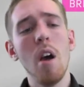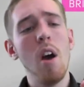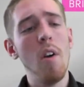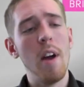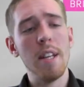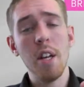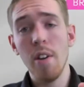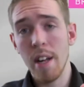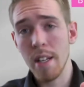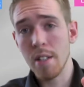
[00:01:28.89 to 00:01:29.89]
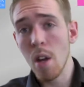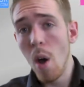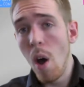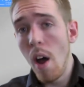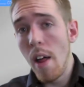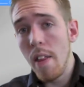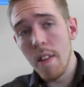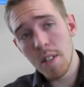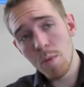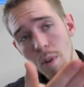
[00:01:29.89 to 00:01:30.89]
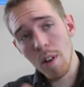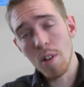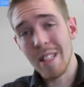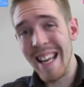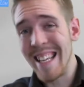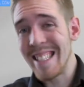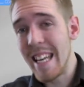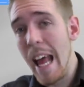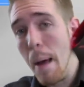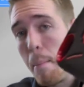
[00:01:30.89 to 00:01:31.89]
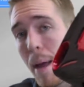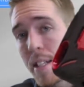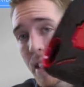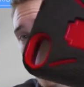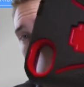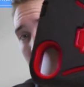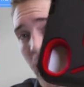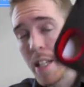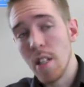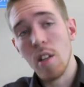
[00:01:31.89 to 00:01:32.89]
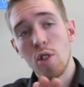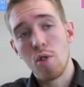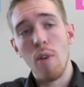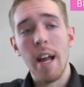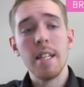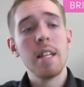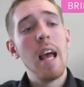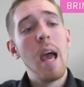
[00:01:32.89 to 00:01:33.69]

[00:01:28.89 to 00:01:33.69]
Alright, here it is. This is what it looks like. It's an amazing little case. It looks great.